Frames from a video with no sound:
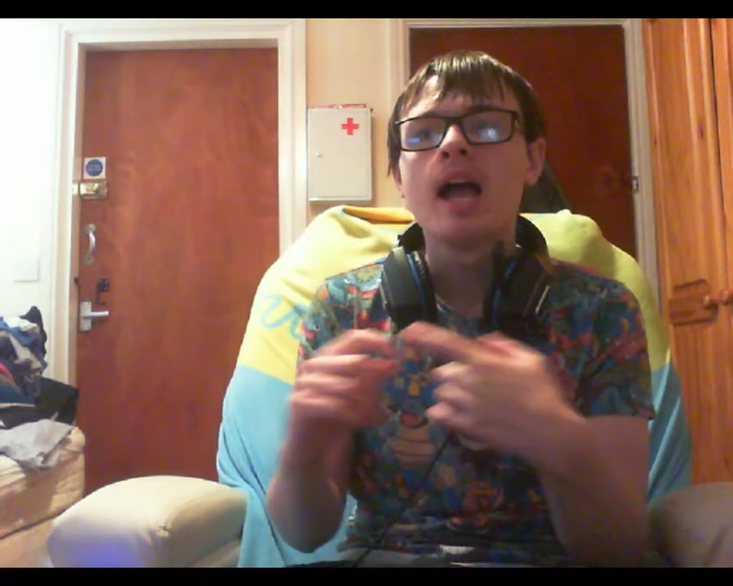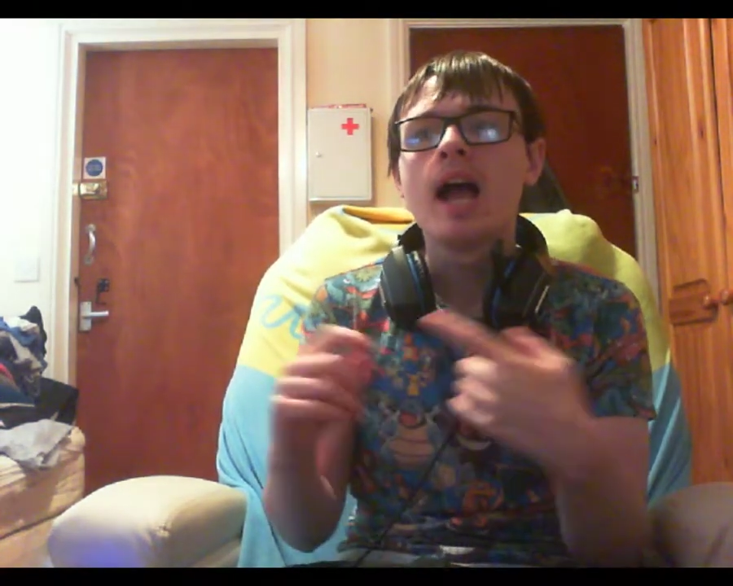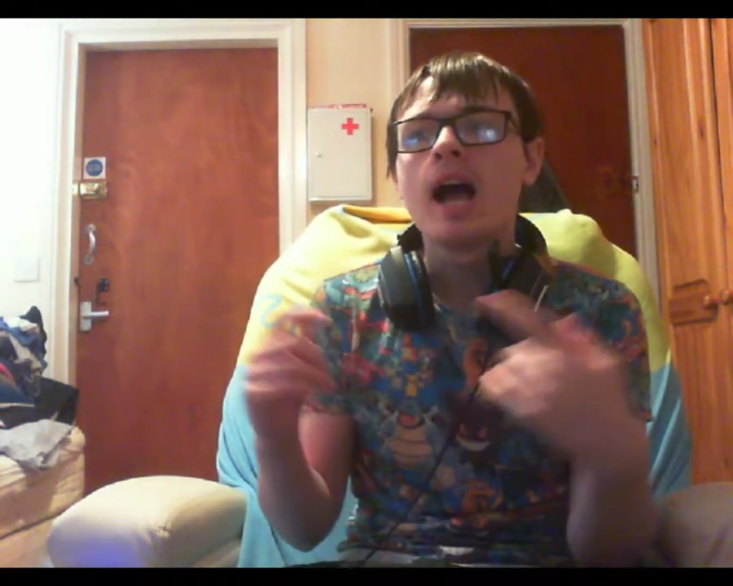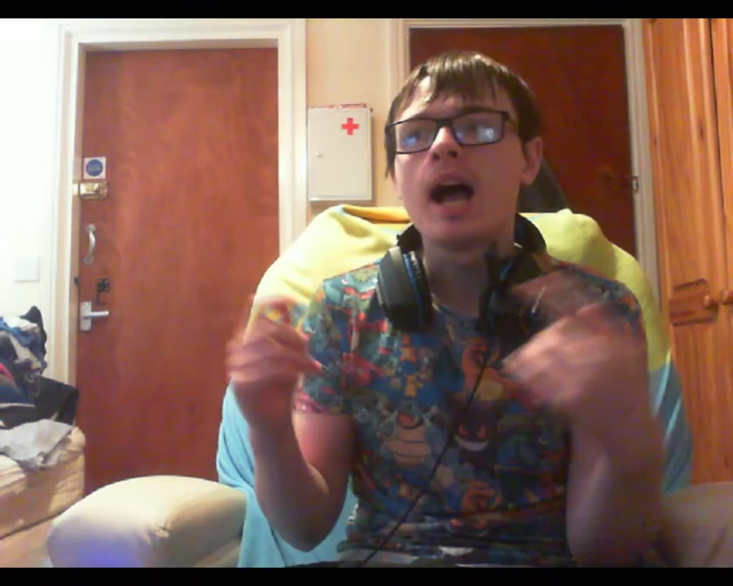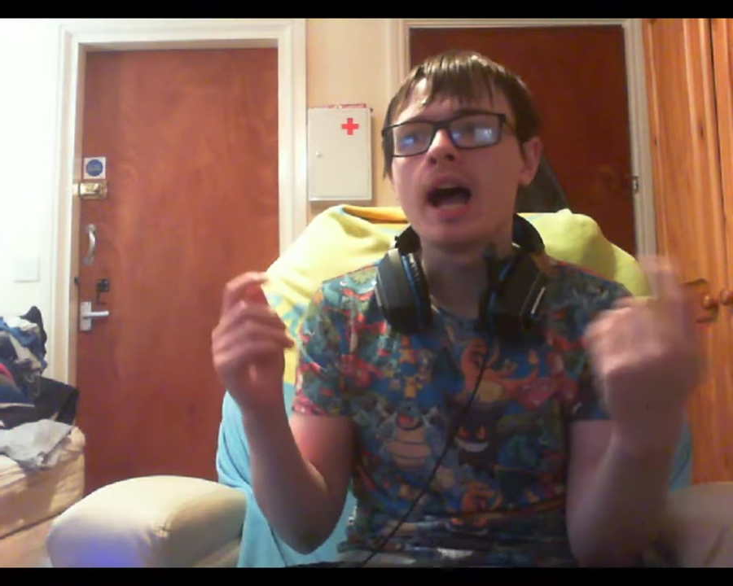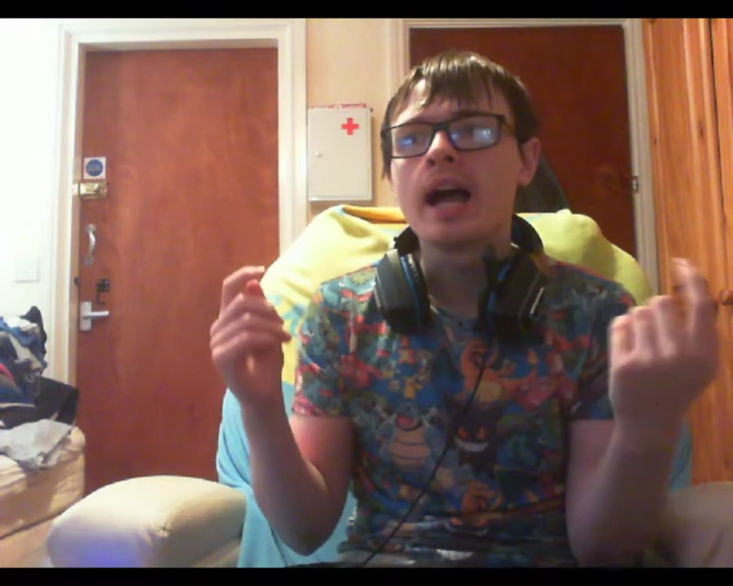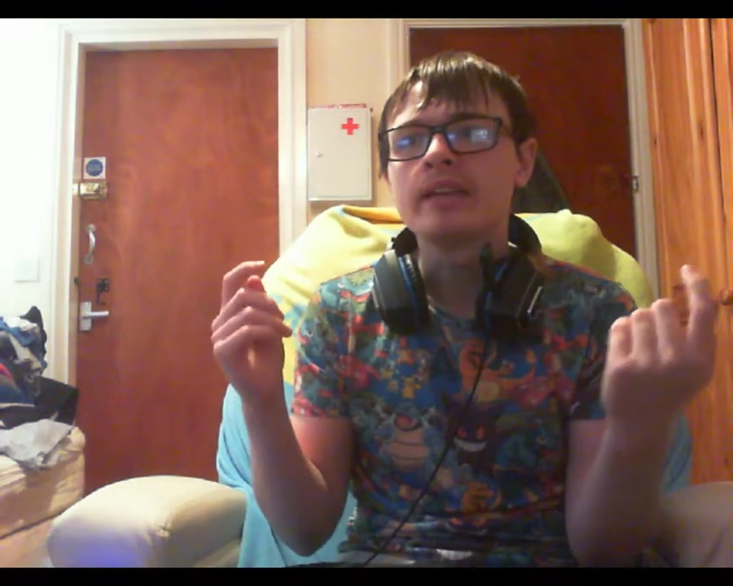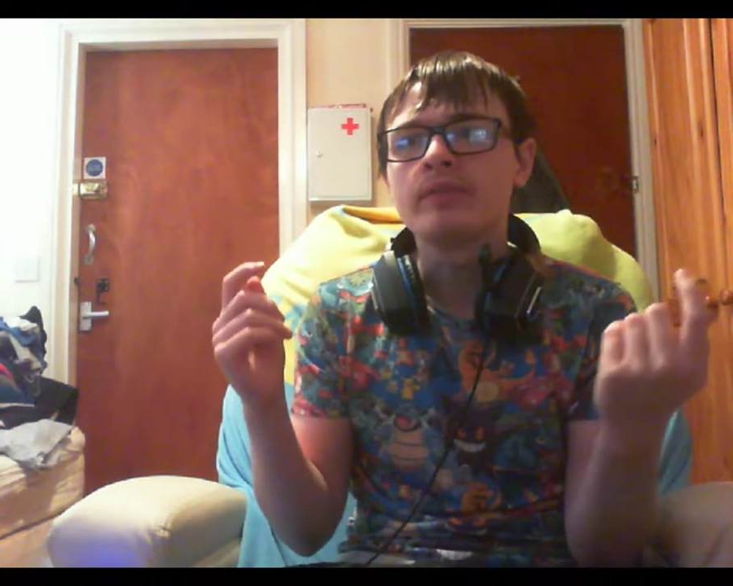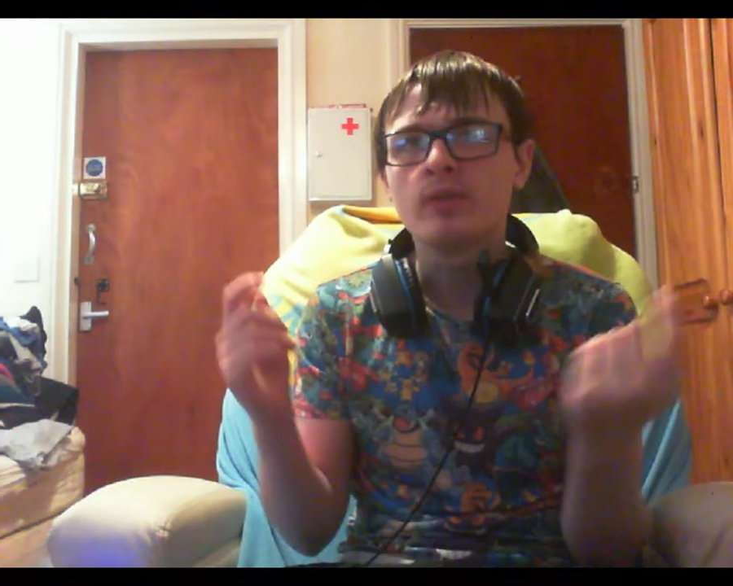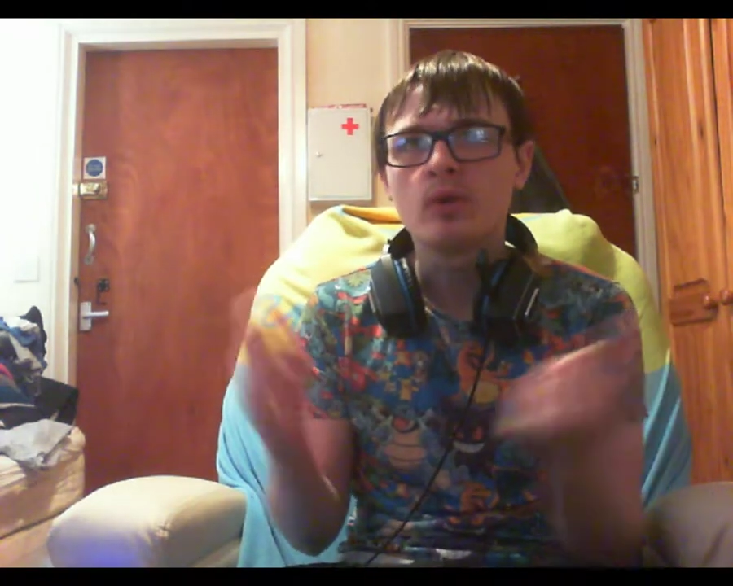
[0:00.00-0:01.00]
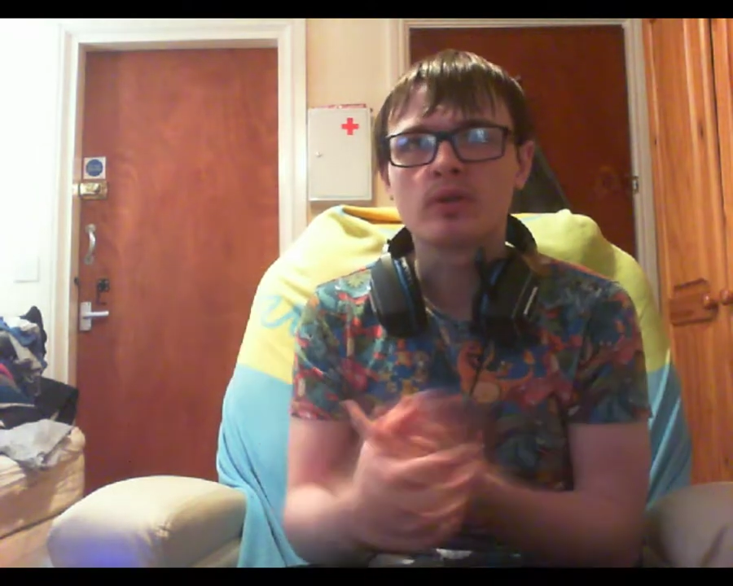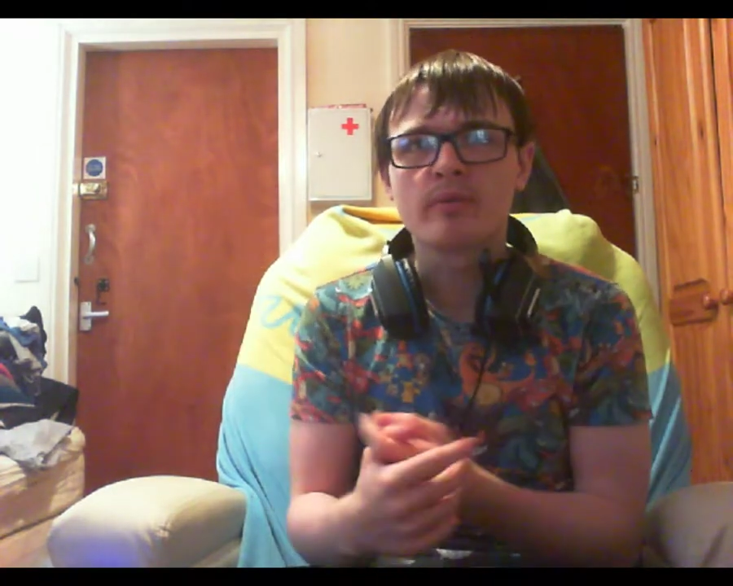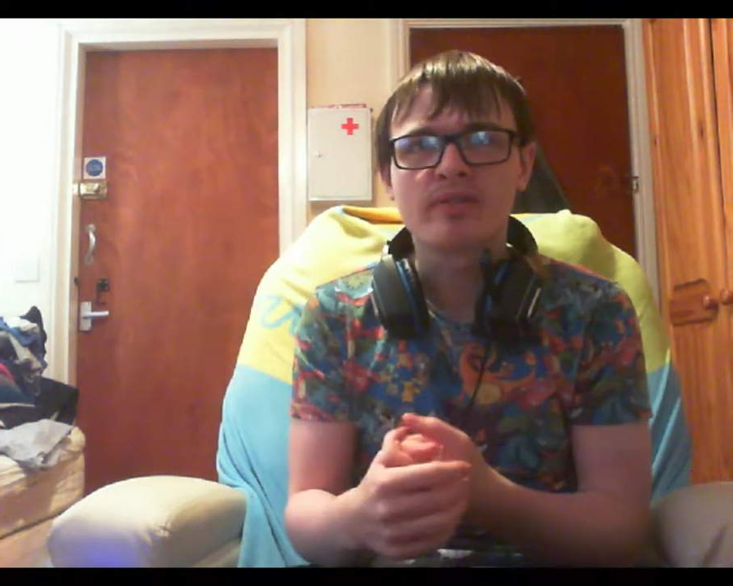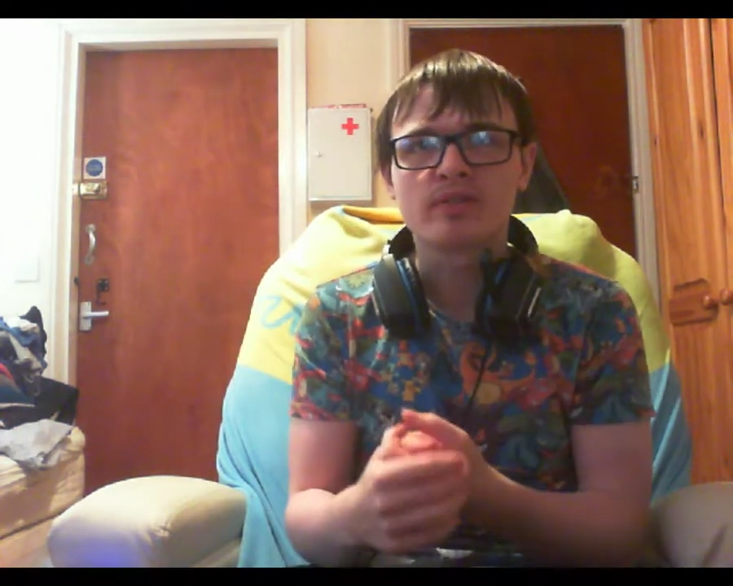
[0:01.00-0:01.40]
I thought of